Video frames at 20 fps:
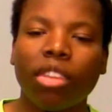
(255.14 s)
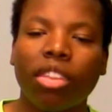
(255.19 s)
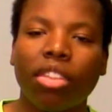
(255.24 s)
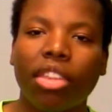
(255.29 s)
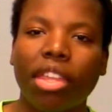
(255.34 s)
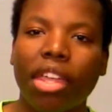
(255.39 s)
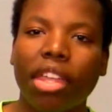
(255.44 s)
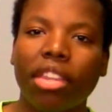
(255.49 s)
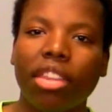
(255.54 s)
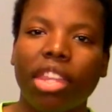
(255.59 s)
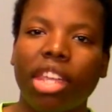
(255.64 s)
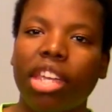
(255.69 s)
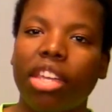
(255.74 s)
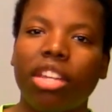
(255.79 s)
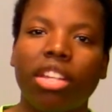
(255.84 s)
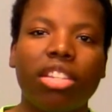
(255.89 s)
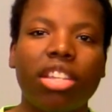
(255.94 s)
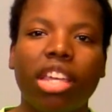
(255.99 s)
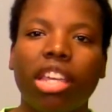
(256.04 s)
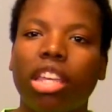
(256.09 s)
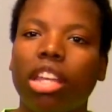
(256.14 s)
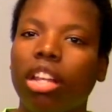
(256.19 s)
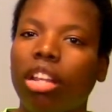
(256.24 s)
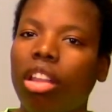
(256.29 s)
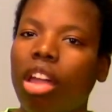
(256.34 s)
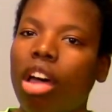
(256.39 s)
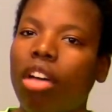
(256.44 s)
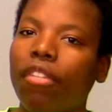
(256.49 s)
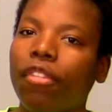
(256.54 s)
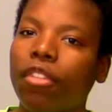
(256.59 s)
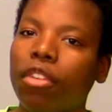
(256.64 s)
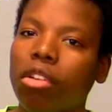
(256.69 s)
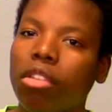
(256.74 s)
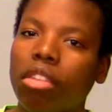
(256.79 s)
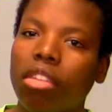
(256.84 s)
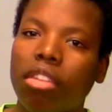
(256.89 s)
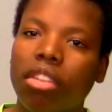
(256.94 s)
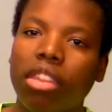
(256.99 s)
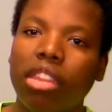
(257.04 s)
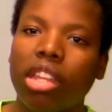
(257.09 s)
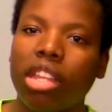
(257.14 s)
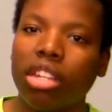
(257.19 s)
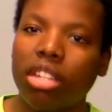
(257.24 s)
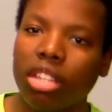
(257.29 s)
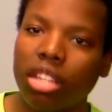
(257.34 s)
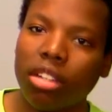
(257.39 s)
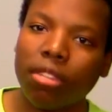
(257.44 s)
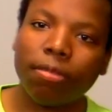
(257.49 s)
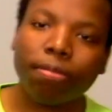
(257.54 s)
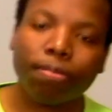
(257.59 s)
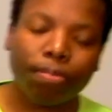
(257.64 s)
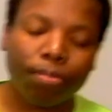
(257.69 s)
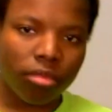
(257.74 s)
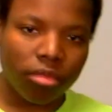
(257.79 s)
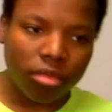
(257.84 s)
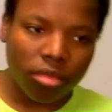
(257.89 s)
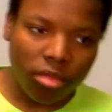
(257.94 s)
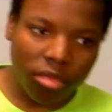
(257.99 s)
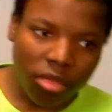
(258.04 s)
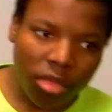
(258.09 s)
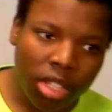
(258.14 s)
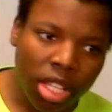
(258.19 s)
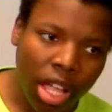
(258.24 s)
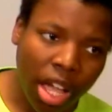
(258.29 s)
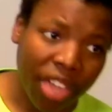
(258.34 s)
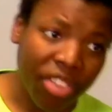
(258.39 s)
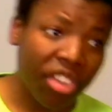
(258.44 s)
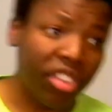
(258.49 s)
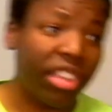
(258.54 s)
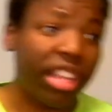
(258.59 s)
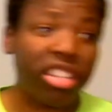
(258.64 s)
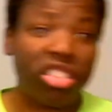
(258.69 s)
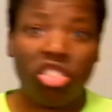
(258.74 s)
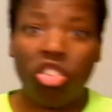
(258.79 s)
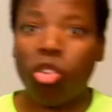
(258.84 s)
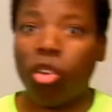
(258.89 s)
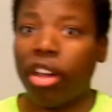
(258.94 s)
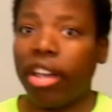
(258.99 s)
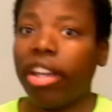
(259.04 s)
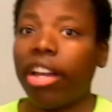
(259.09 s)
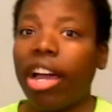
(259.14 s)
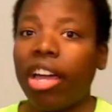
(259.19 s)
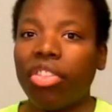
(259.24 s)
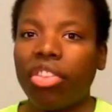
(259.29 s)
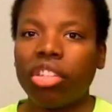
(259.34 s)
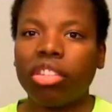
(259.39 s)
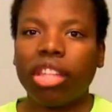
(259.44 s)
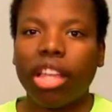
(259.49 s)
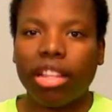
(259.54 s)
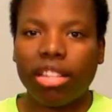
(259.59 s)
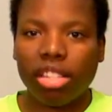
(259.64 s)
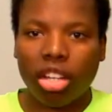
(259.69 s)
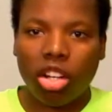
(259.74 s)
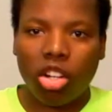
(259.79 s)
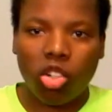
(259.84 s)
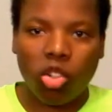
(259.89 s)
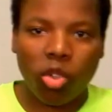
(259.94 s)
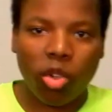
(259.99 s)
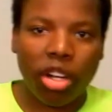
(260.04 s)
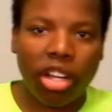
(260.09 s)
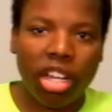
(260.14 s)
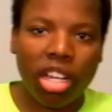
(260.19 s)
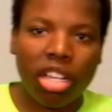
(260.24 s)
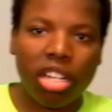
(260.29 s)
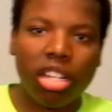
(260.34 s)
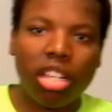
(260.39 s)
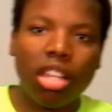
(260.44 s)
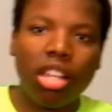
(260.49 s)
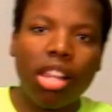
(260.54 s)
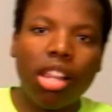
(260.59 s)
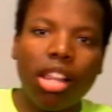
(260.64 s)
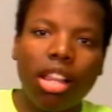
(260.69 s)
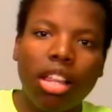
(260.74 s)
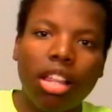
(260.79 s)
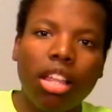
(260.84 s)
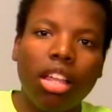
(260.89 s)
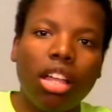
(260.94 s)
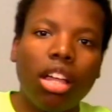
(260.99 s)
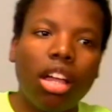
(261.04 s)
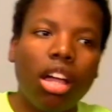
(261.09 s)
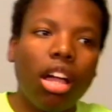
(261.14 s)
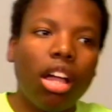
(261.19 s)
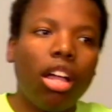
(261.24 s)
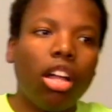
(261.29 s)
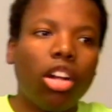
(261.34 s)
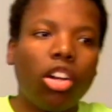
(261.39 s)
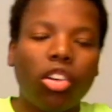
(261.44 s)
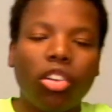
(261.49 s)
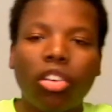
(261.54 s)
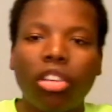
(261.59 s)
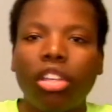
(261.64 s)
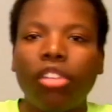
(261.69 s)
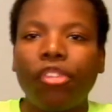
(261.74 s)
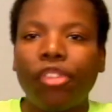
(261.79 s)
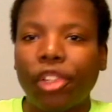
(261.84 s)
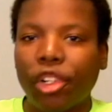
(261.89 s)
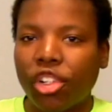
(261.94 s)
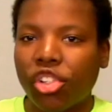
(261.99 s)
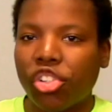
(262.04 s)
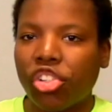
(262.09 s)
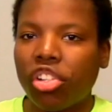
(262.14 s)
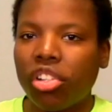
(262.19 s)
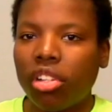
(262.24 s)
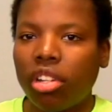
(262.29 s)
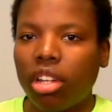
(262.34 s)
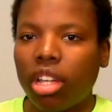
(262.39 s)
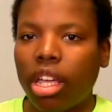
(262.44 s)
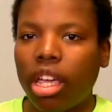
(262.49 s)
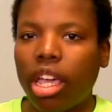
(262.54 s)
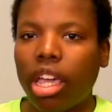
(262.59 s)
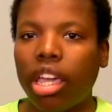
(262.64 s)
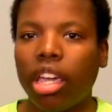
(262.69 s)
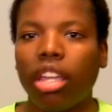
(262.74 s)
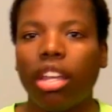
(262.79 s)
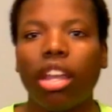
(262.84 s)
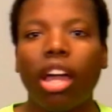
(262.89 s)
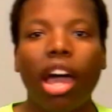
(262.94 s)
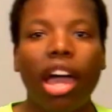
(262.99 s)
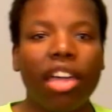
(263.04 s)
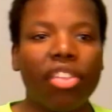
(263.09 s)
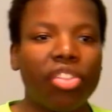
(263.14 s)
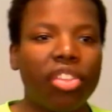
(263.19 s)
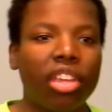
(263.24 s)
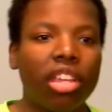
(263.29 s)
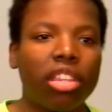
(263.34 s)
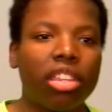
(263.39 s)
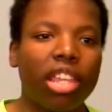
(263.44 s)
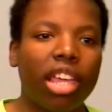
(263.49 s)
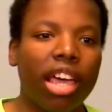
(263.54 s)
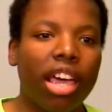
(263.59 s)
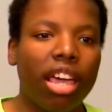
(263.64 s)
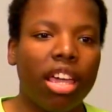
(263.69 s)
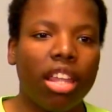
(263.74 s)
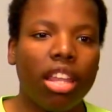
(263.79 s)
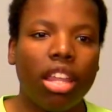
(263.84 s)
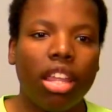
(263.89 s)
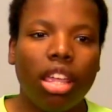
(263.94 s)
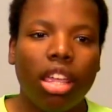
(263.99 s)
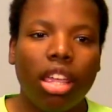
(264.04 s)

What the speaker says: then they could take it a lot further than they did. Now, I think that's great. I think that's a great early version, and I think that